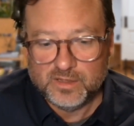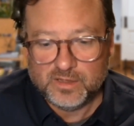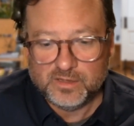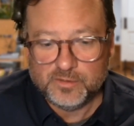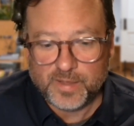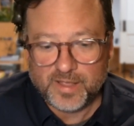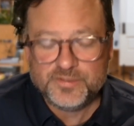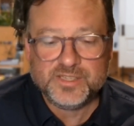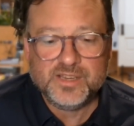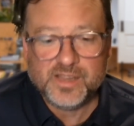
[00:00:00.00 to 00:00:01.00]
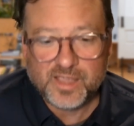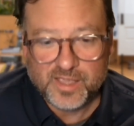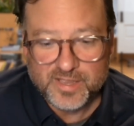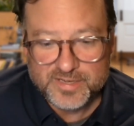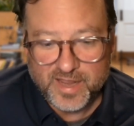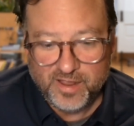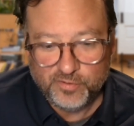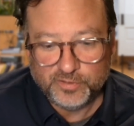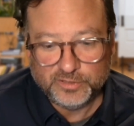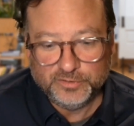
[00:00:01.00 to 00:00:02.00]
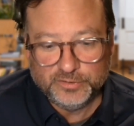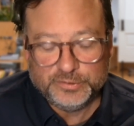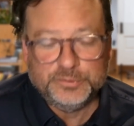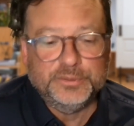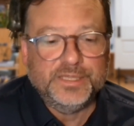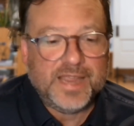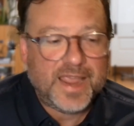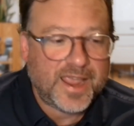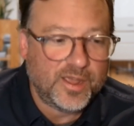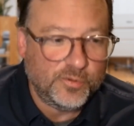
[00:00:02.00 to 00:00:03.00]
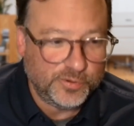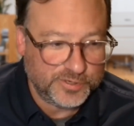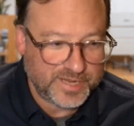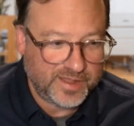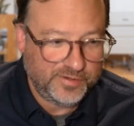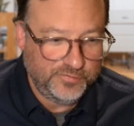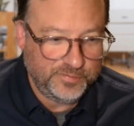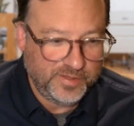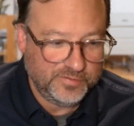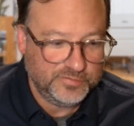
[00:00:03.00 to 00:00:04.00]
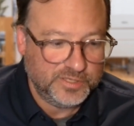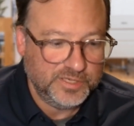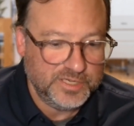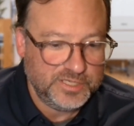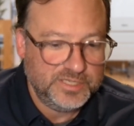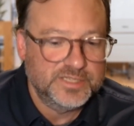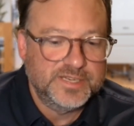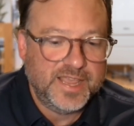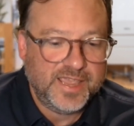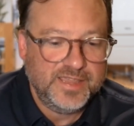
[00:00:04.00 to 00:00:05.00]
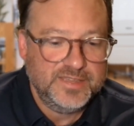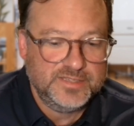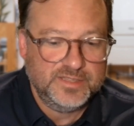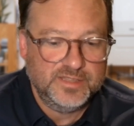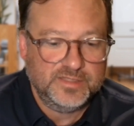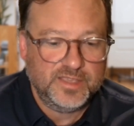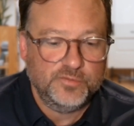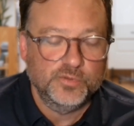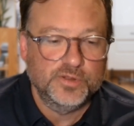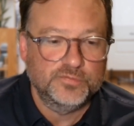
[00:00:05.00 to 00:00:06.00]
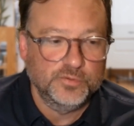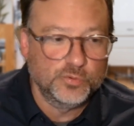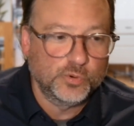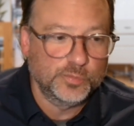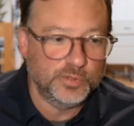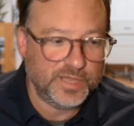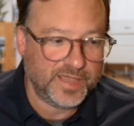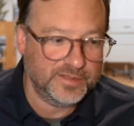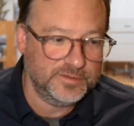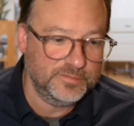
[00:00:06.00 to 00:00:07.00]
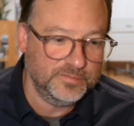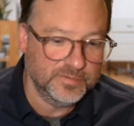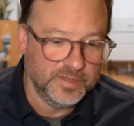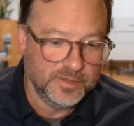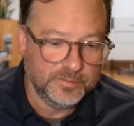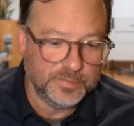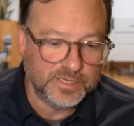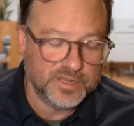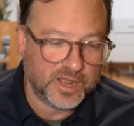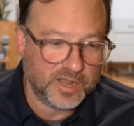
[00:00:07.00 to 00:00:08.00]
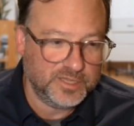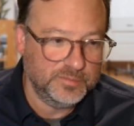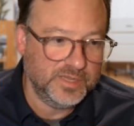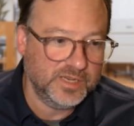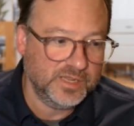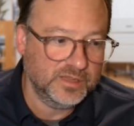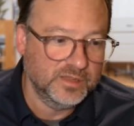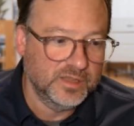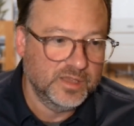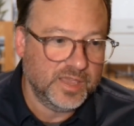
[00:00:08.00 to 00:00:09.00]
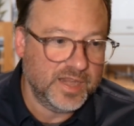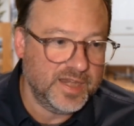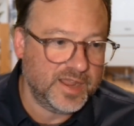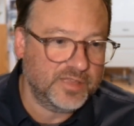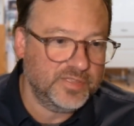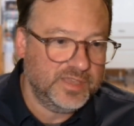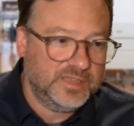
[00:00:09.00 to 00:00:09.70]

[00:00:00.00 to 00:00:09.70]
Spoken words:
I've seen it cut down literally hours out of clinicians' days that they would have normally had to be documenting, and now they